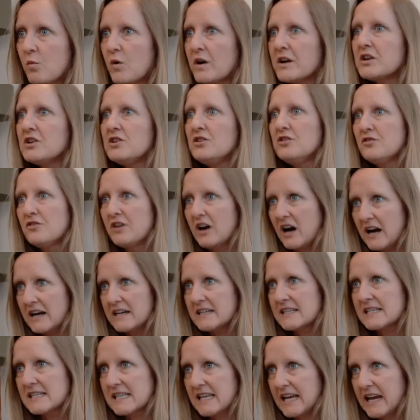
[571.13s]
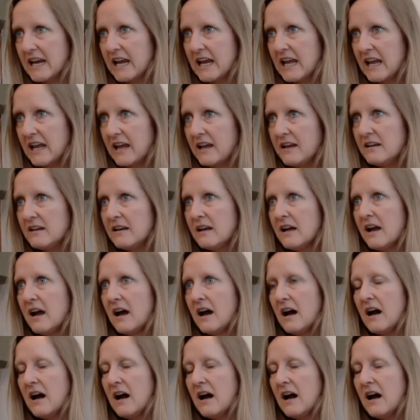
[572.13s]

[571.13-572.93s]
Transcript: What are you guys thinking?